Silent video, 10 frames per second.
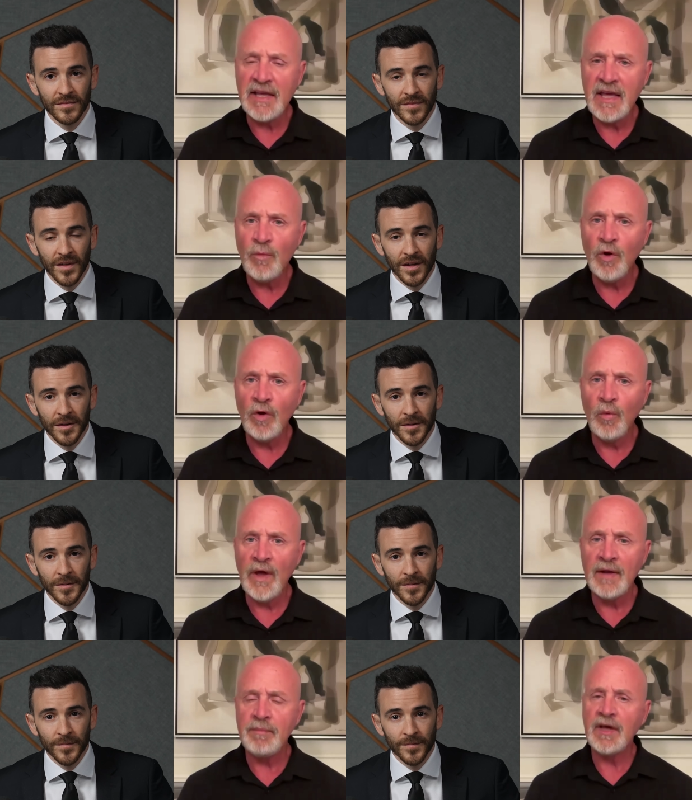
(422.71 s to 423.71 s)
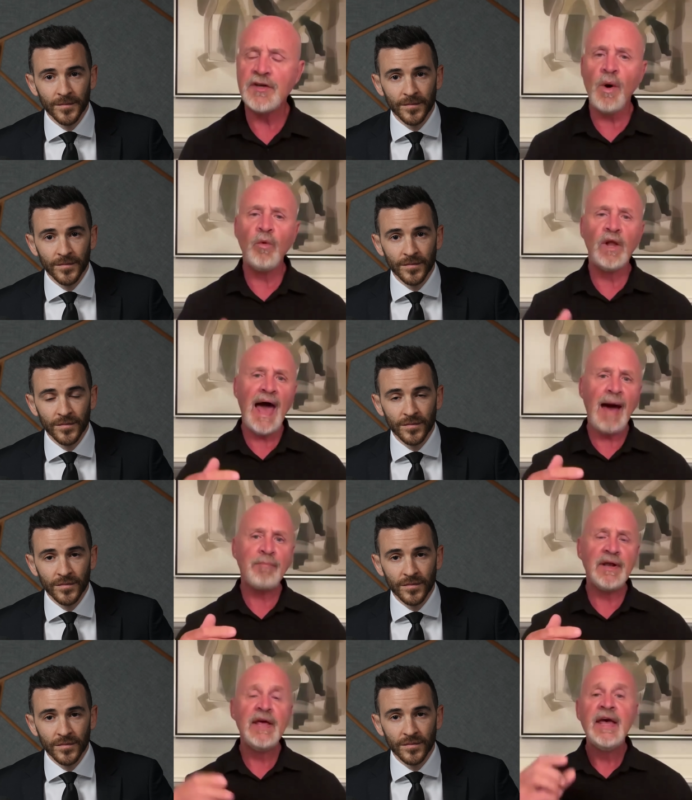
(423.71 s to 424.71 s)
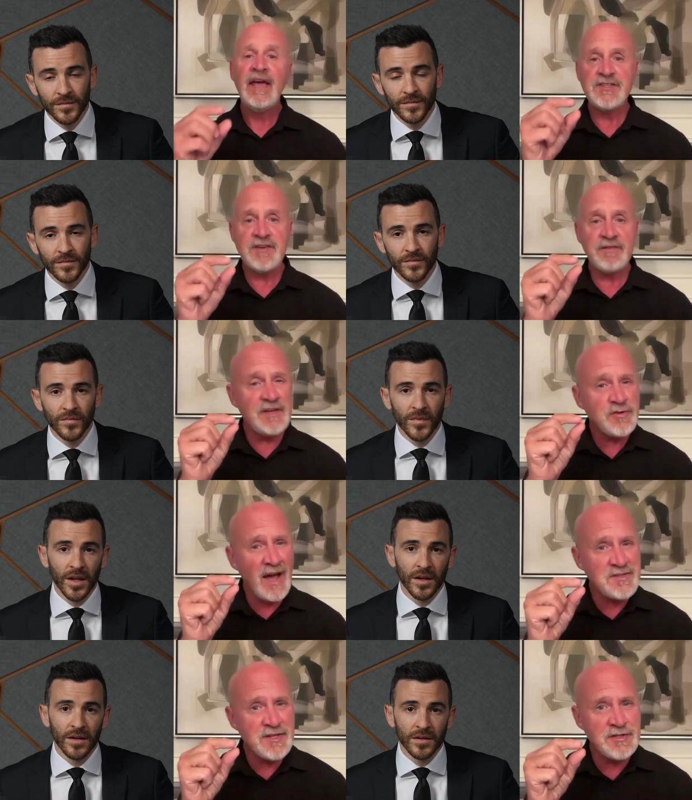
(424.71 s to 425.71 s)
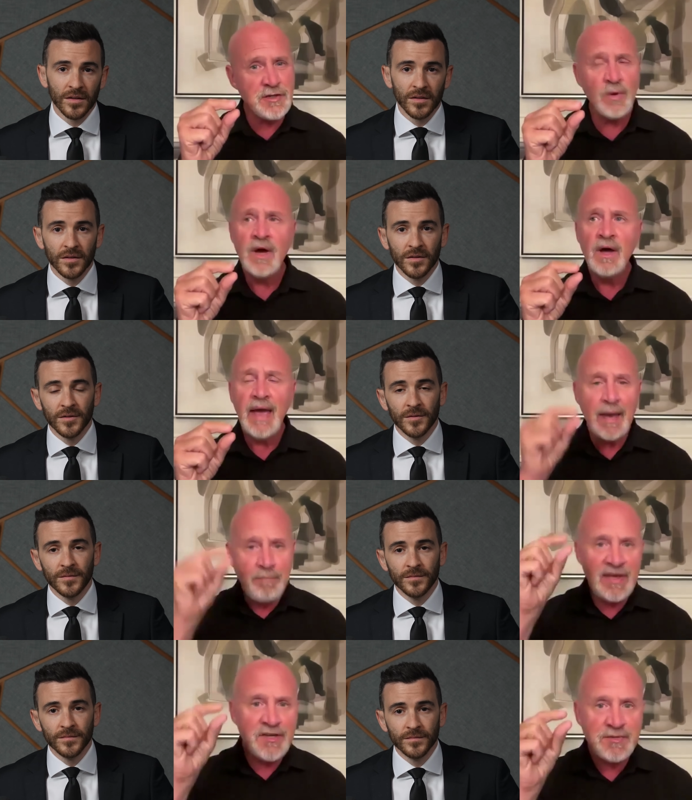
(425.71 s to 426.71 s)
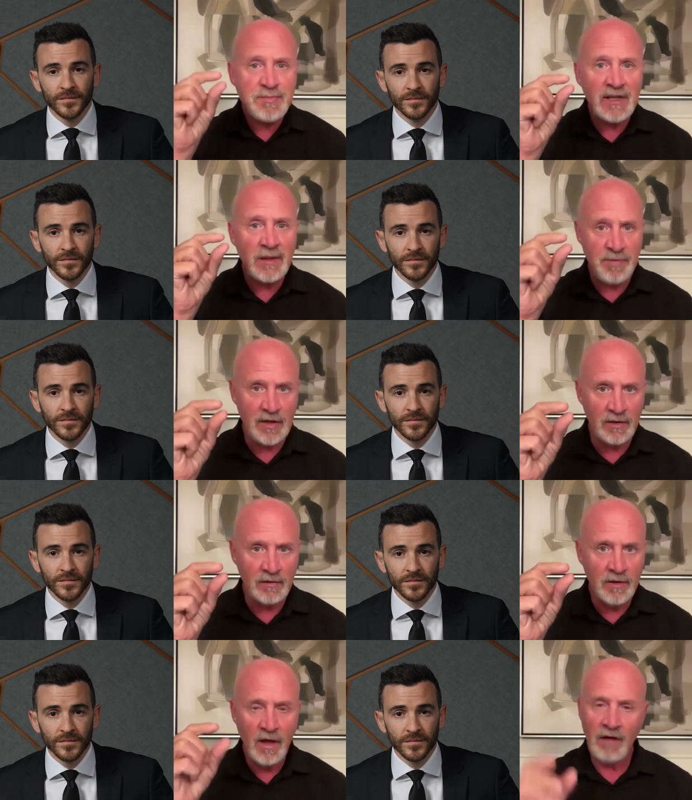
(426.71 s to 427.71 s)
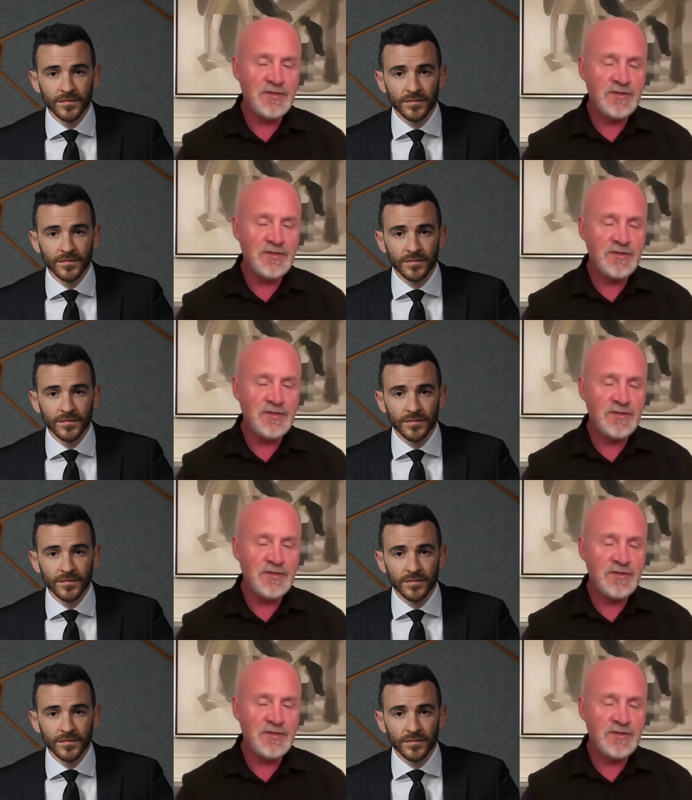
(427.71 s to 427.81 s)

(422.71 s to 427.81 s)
Speaker 1: he will win because what will happen is if he tries to do a piecemeal appeal of